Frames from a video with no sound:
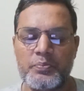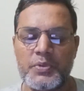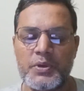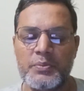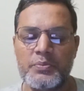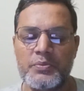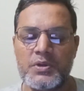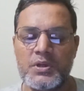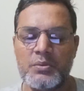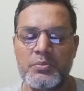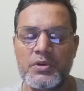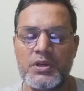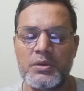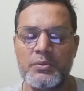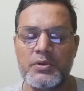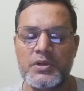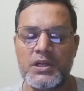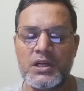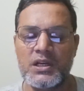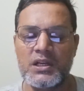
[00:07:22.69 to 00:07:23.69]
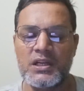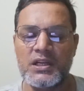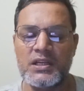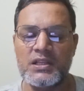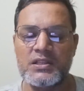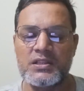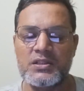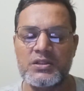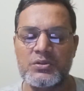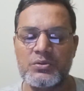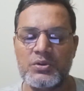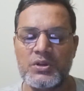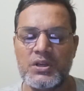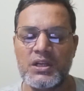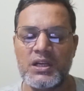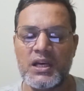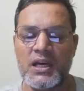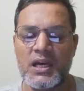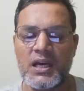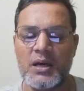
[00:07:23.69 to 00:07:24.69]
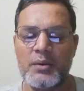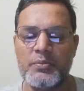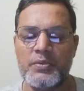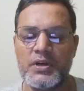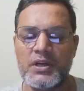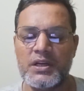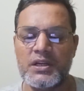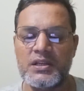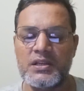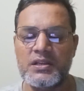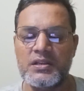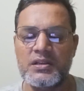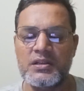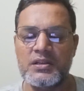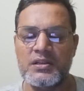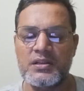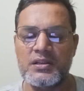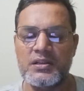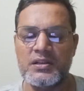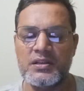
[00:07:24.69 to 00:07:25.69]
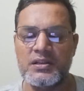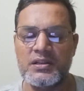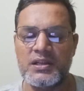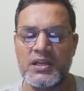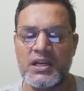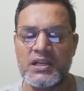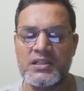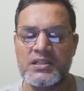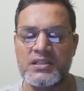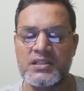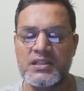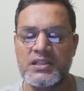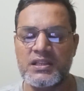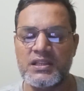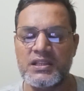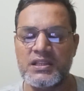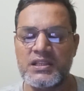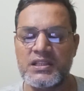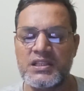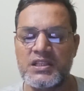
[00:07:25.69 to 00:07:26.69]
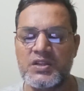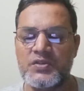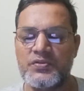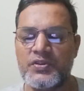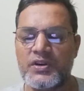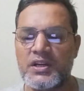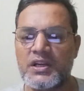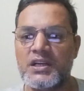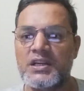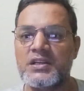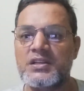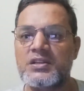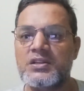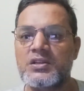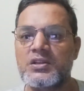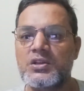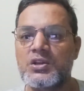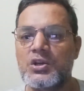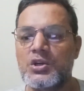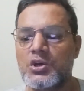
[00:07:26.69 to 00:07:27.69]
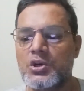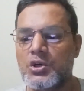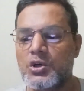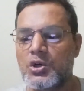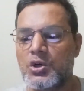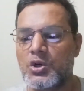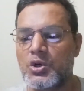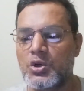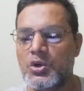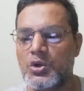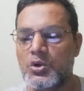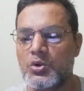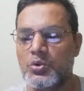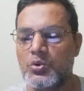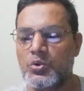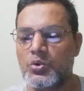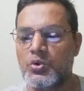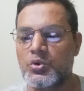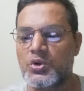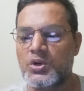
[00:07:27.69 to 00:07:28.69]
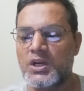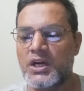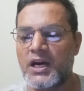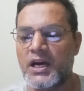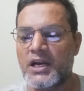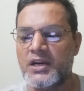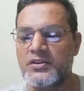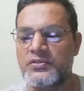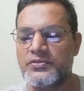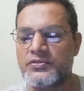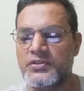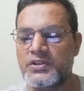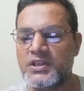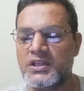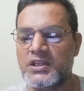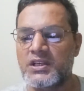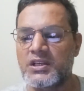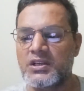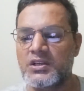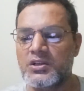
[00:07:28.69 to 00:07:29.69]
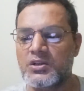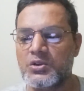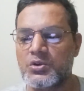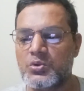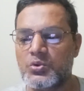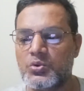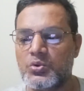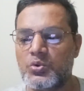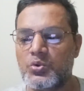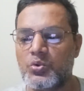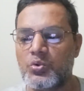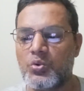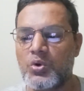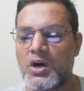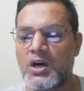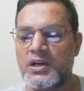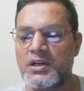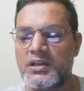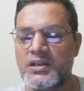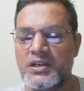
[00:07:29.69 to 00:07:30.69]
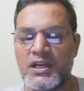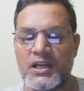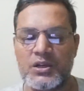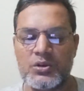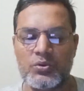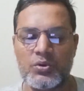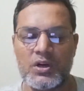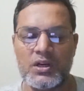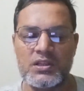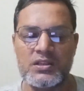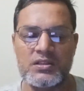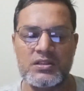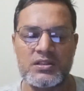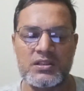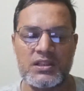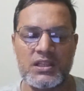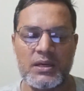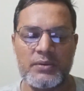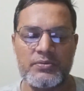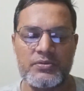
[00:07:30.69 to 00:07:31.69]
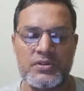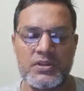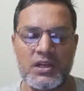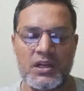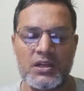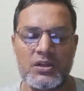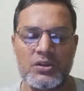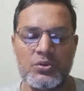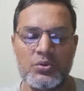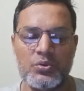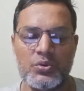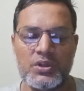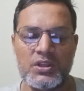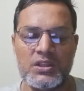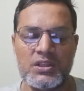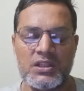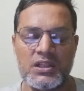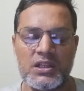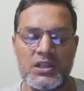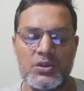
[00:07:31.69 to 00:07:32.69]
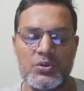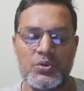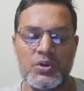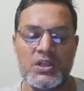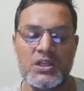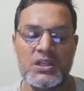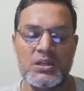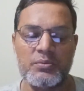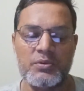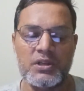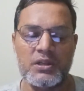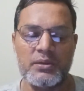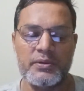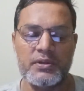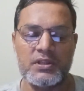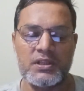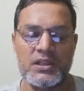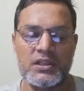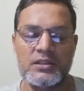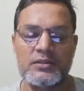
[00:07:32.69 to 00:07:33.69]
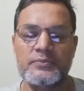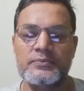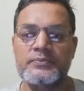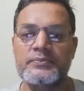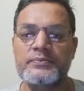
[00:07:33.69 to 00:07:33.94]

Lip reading: 50 mm lens will have a drastically different look and feel to one that was captured with a 20 mm.